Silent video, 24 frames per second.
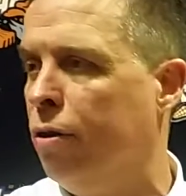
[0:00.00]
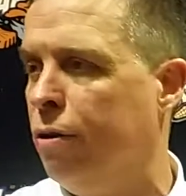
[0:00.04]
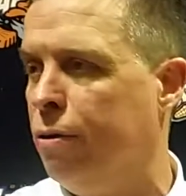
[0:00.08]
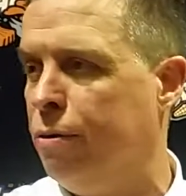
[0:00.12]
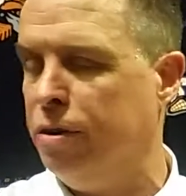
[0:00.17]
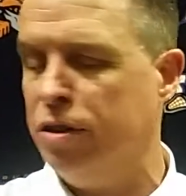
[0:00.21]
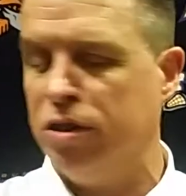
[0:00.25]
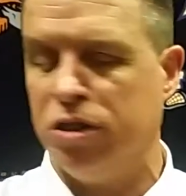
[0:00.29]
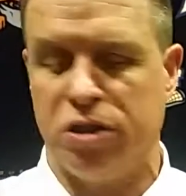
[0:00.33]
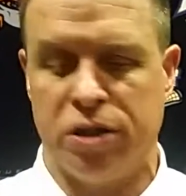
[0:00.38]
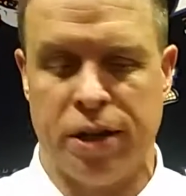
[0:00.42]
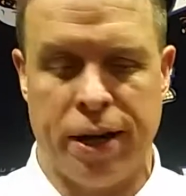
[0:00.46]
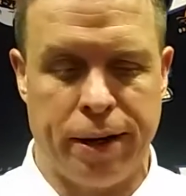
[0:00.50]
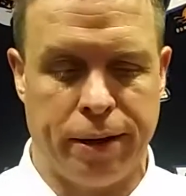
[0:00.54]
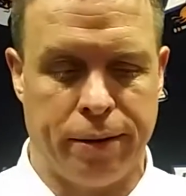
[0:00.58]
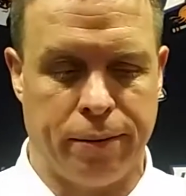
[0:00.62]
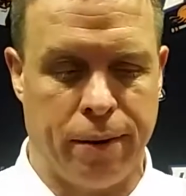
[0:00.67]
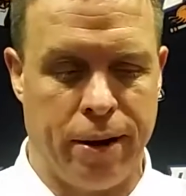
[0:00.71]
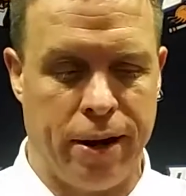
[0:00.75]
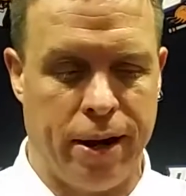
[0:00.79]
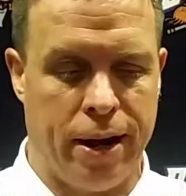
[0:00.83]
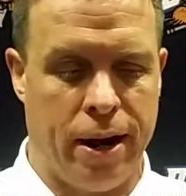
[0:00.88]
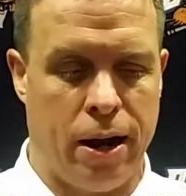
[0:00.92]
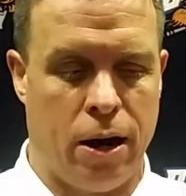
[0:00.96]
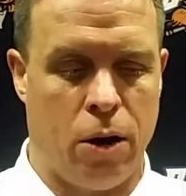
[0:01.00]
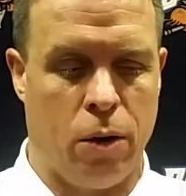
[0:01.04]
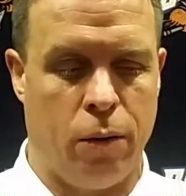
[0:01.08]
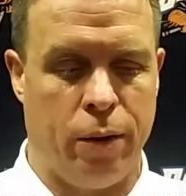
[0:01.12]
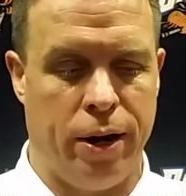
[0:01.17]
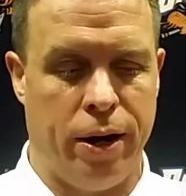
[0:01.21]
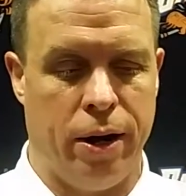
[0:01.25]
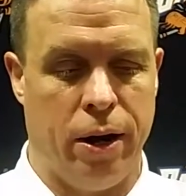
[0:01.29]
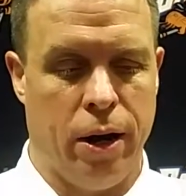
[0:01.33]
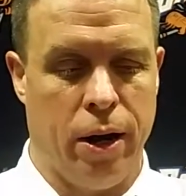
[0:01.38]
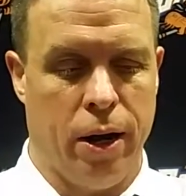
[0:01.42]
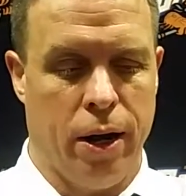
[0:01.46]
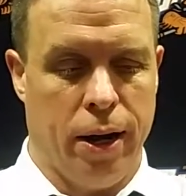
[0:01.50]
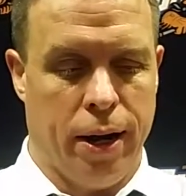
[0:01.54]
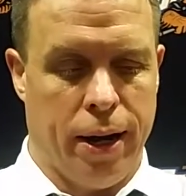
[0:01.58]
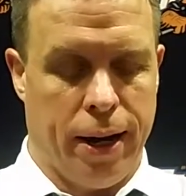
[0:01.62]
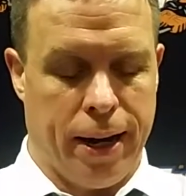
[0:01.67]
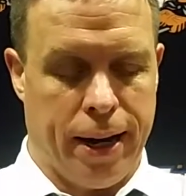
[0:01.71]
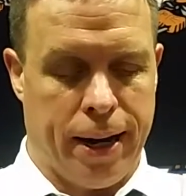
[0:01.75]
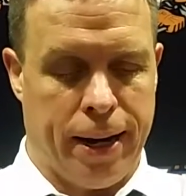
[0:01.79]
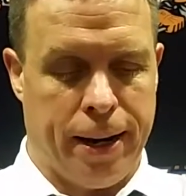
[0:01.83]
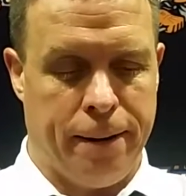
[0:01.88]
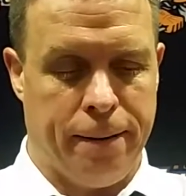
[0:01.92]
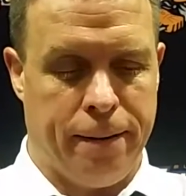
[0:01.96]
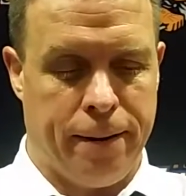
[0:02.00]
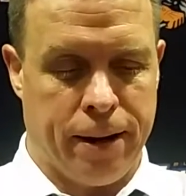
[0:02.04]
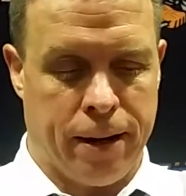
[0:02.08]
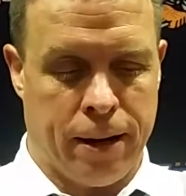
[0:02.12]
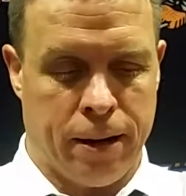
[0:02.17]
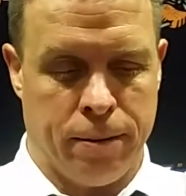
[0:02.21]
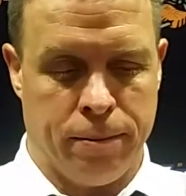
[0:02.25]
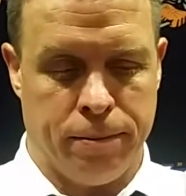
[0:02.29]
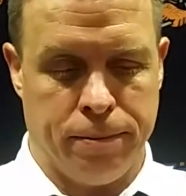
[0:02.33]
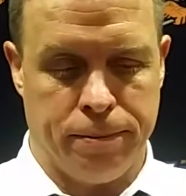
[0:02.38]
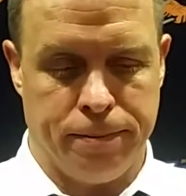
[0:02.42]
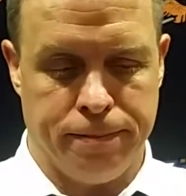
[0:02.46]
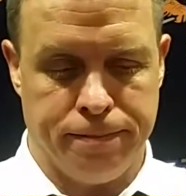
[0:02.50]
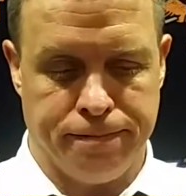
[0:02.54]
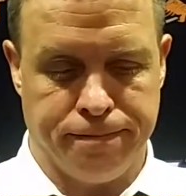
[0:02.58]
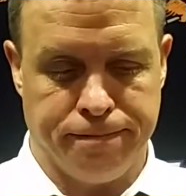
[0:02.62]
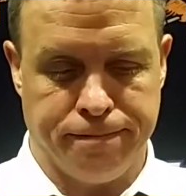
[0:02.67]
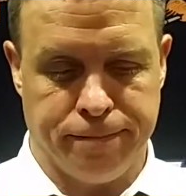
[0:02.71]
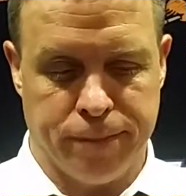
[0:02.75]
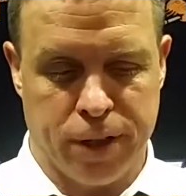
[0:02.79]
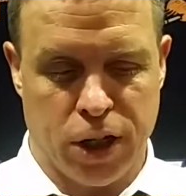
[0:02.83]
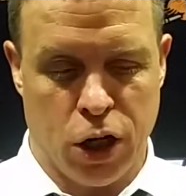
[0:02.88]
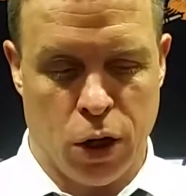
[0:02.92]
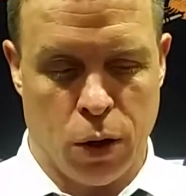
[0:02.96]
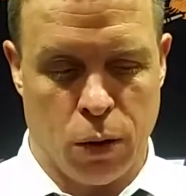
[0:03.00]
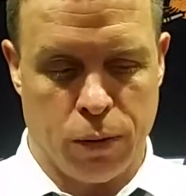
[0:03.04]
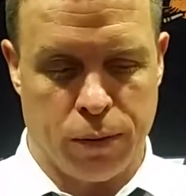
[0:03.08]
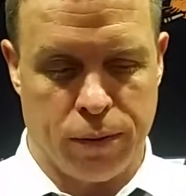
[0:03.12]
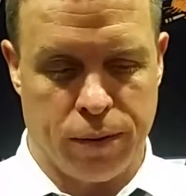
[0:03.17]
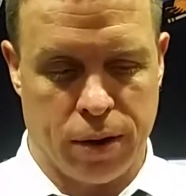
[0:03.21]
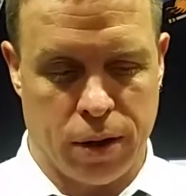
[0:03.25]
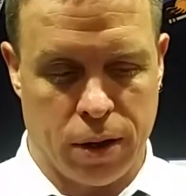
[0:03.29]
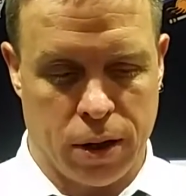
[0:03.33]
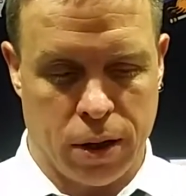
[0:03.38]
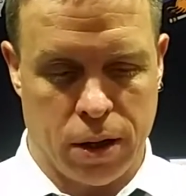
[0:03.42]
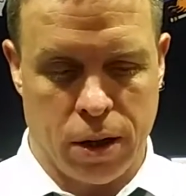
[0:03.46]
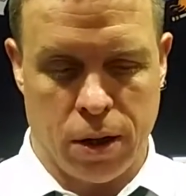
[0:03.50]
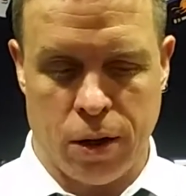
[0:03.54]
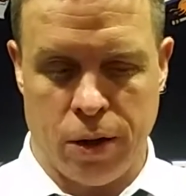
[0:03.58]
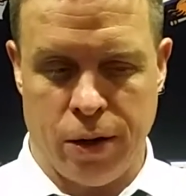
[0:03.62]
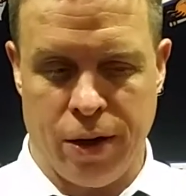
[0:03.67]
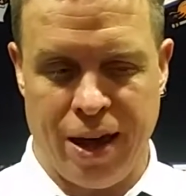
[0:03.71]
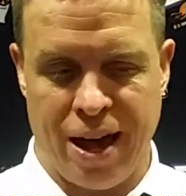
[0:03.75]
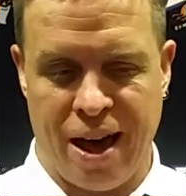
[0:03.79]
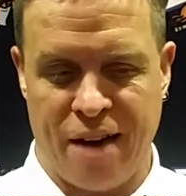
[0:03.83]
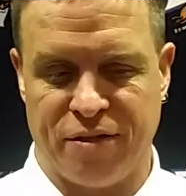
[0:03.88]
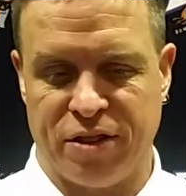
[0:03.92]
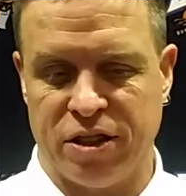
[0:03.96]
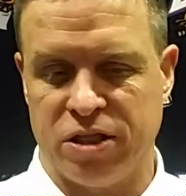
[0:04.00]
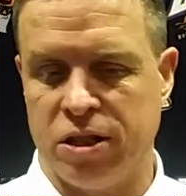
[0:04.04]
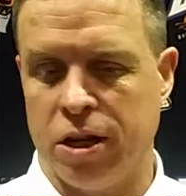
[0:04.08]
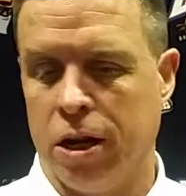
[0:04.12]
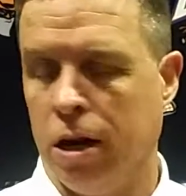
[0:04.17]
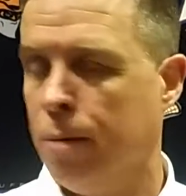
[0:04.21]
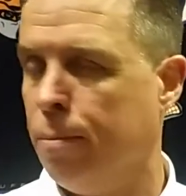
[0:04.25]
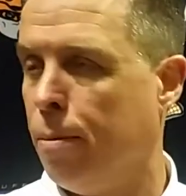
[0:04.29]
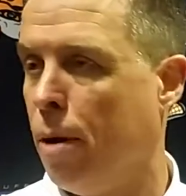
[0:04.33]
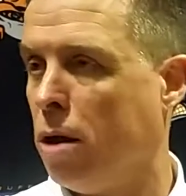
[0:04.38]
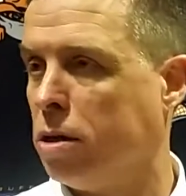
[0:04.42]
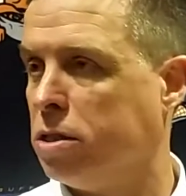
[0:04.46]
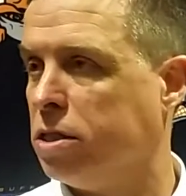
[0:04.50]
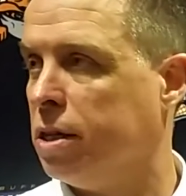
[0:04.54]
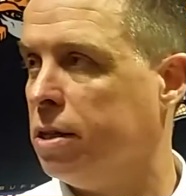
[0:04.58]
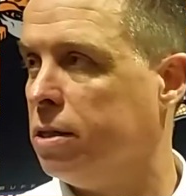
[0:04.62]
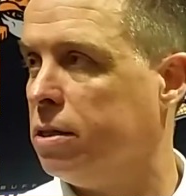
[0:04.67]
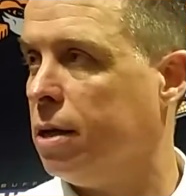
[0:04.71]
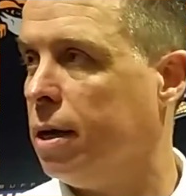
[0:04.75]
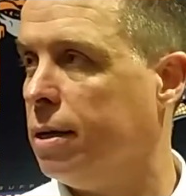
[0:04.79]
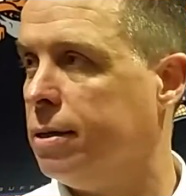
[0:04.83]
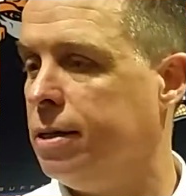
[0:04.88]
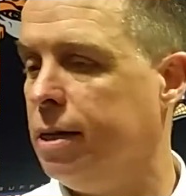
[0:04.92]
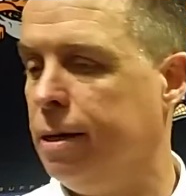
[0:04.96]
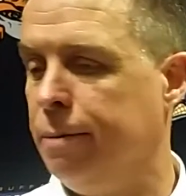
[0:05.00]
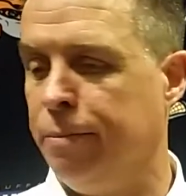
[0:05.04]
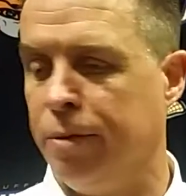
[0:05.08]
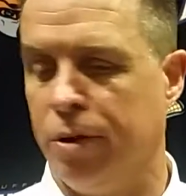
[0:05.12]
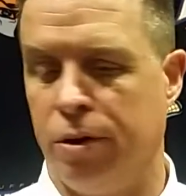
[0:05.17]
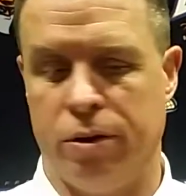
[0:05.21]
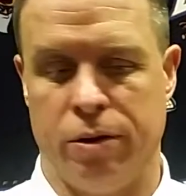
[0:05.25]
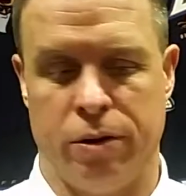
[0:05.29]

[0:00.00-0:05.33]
They're in sync right now, and and um, you know uh, you have to stay in the box against that team.